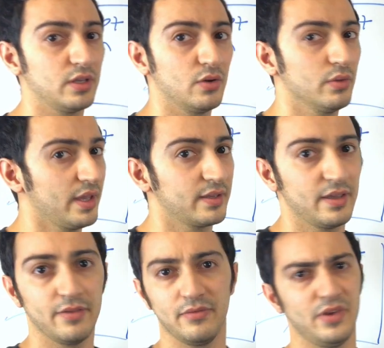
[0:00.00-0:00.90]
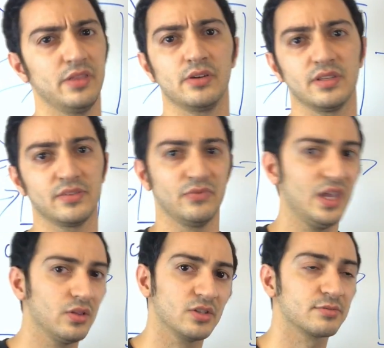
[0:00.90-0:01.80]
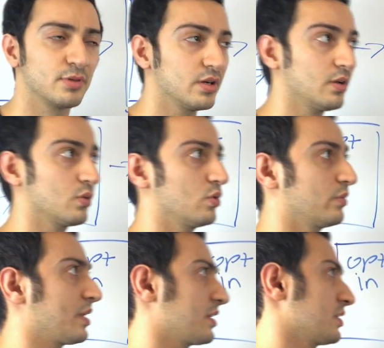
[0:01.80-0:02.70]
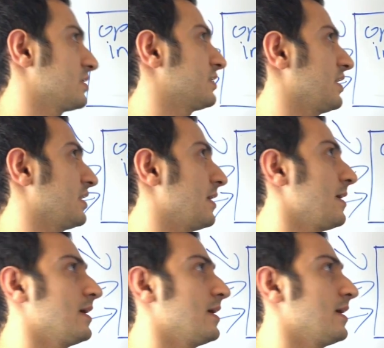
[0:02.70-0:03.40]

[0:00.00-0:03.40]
you know, like whether it's a weight loss product or whether it's a